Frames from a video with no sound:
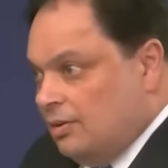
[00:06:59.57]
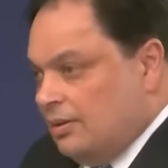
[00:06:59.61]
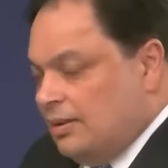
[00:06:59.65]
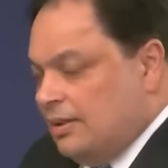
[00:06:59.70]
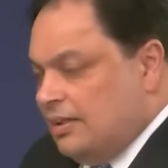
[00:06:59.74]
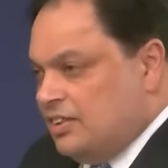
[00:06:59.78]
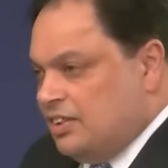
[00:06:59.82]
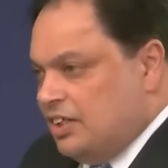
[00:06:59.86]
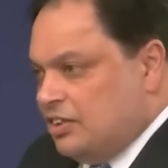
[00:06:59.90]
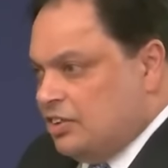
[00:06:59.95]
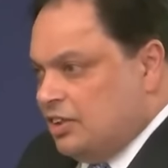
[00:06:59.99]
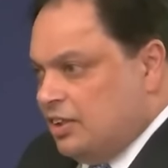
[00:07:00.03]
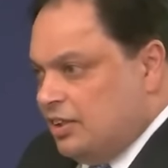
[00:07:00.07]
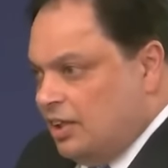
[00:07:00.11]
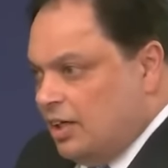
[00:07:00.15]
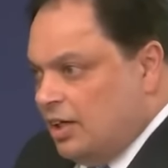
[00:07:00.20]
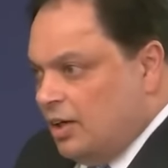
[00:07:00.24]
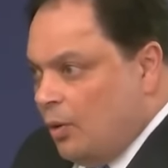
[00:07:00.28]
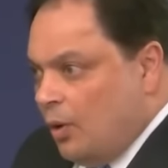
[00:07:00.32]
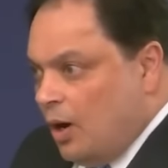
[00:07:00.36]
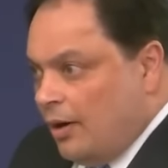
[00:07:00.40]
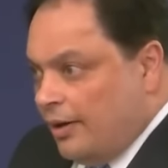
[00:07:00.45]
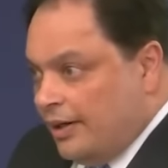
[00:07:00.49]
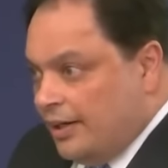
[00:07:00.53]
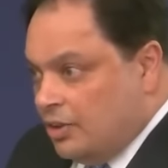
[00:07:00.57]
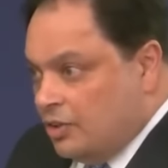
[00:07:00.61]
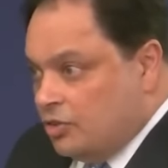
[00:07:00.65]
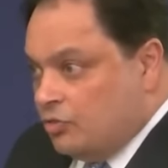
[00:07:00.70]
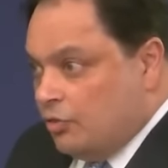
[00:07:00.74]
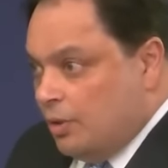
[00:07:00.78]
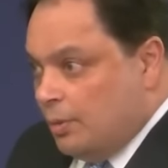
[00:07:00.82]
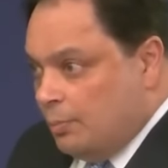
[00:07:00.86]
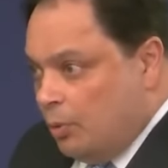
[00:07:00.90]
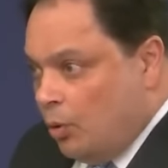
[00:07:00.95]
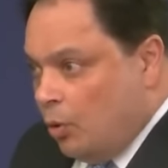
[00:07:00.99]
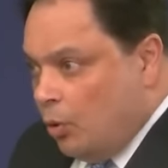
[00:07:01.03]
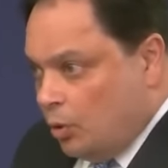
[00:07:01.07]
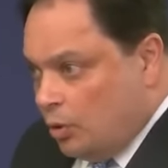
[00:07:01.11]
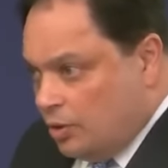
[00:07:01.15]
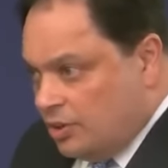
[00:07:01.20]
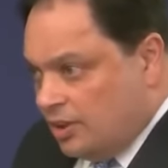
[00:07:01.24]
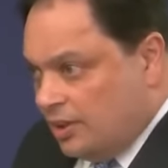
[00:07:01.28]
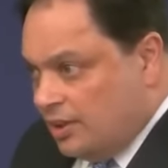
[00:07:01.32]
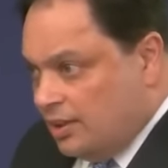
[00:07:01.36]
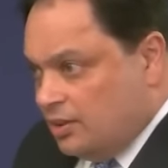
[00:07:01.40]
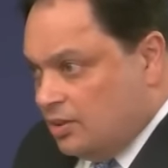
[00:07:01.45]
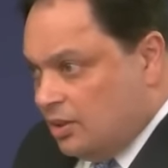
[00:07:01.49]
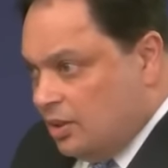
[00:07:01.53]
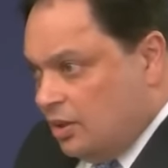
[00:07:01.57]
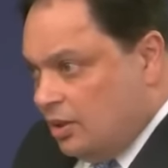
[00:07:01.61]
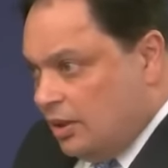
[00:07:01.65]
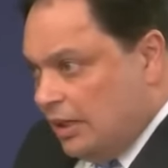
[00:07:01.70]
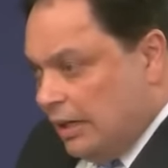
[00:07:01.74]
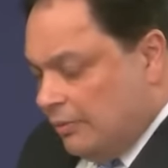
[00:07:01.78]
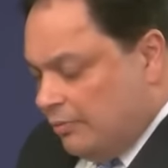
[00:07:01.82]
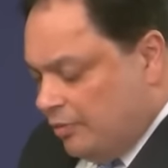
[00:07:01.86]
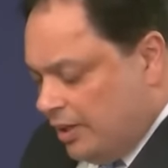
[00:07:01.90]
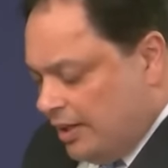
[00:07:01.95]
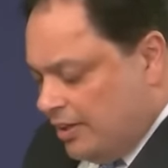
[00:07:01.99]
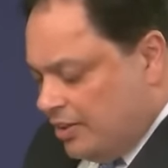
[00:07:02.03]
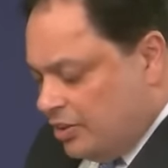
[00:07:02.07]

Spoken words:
essentially the inquiry has reported, in